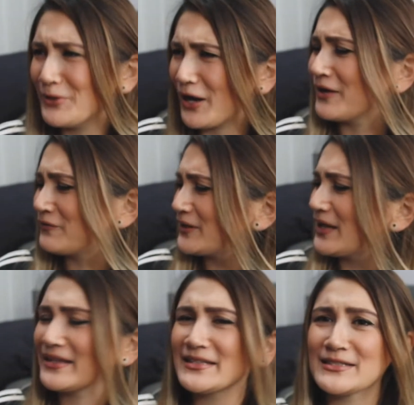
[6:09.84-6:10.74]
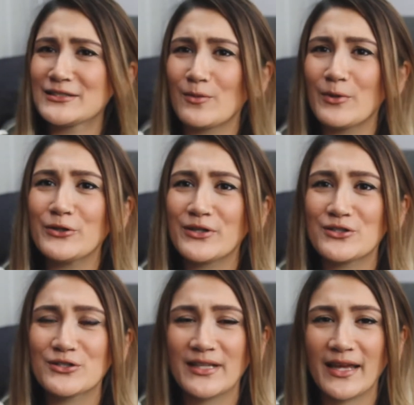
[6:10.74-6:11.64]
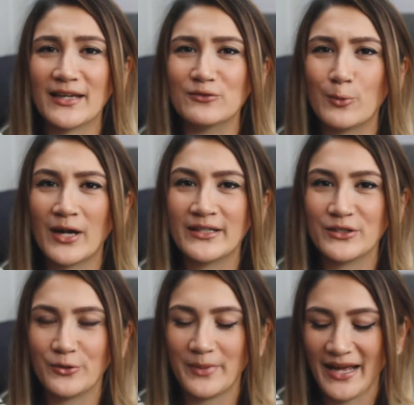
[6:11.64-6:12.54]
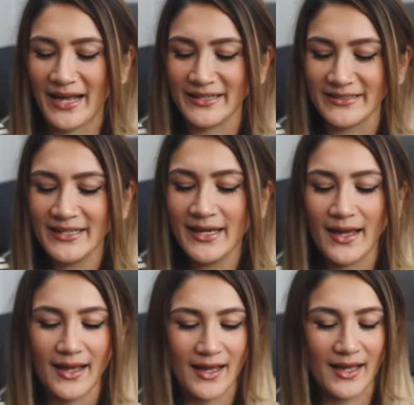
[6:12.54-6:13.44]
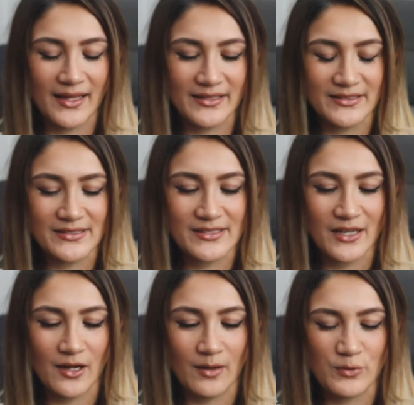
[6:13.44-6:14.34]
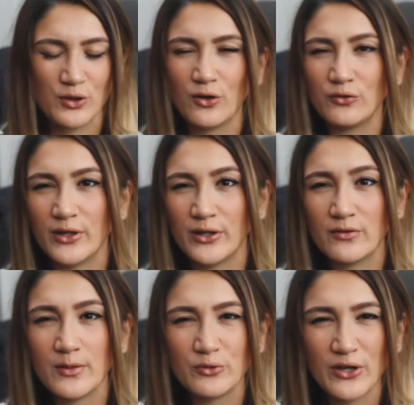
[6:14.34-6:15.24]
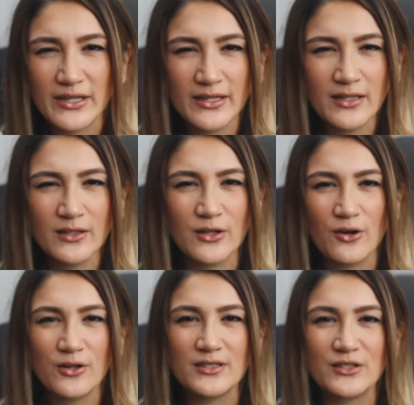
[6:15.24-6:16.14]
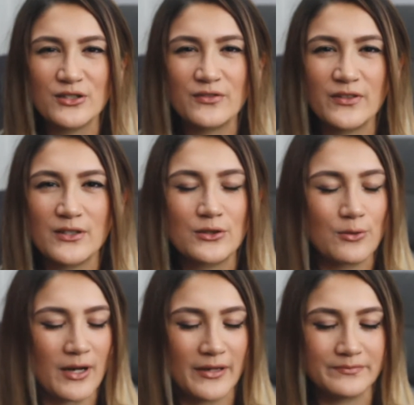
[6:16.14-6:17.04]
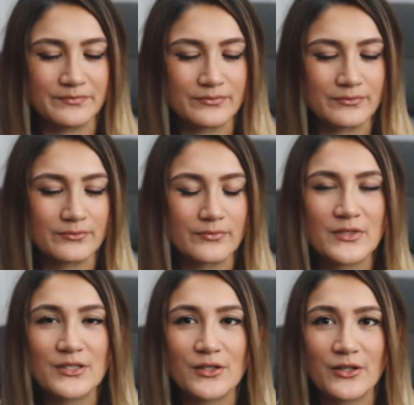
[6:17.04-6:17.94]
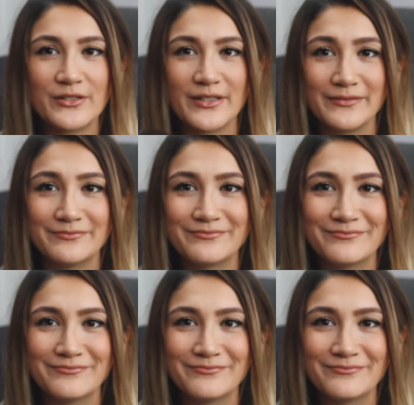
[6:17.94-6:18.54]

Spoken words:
but I feel like this is something you can just like whack in your bag and you're not afraid of it breaking, you know, because it just feels quite sturdy.